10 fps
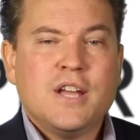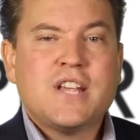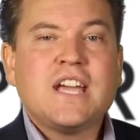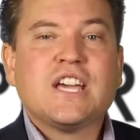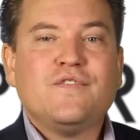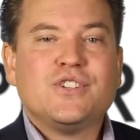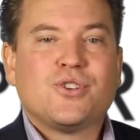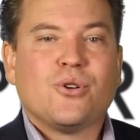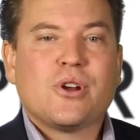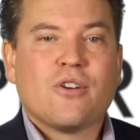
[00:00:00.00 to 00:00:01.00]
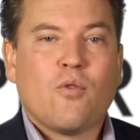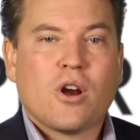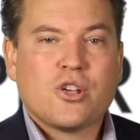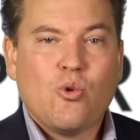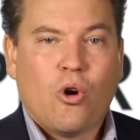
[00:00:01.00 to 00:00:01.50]
Take inventory of
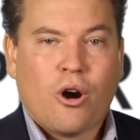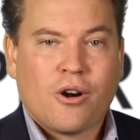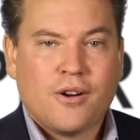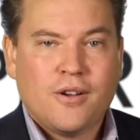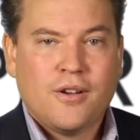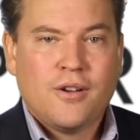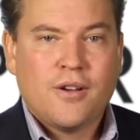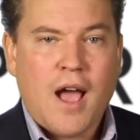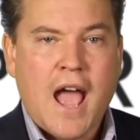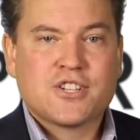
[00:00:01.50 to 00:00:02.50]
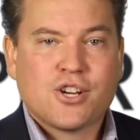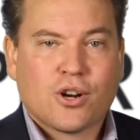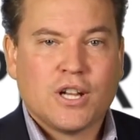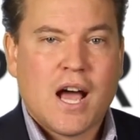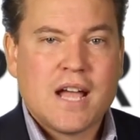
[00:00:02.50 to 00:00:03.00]
where you are. Ask your
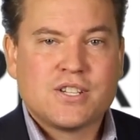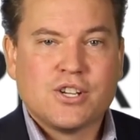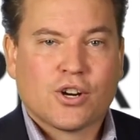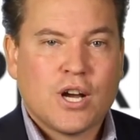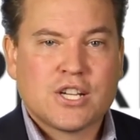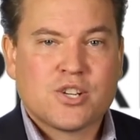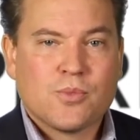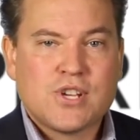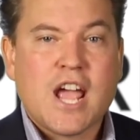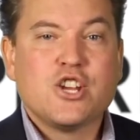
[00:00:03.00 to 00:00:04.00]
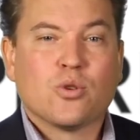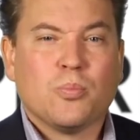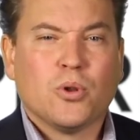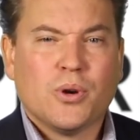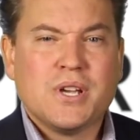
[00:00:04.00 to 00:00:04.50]
clients and your customers and your
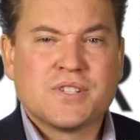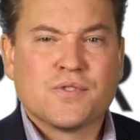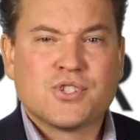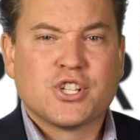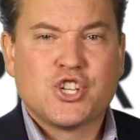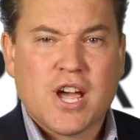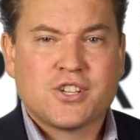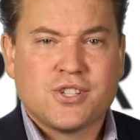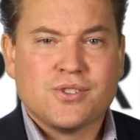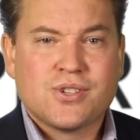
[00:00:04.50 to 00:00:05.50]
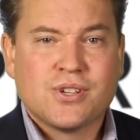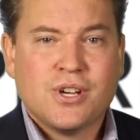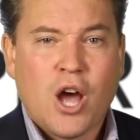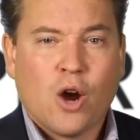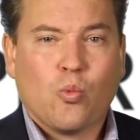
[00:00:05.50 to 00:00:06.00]
employees for suggestions
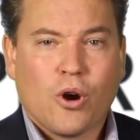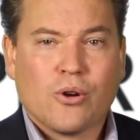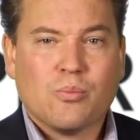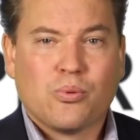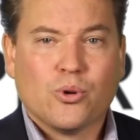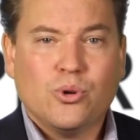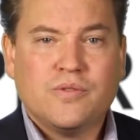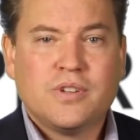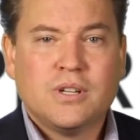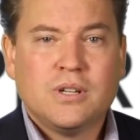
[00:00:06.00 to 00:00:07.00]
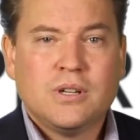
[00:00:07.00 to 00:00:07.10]
on where to improve.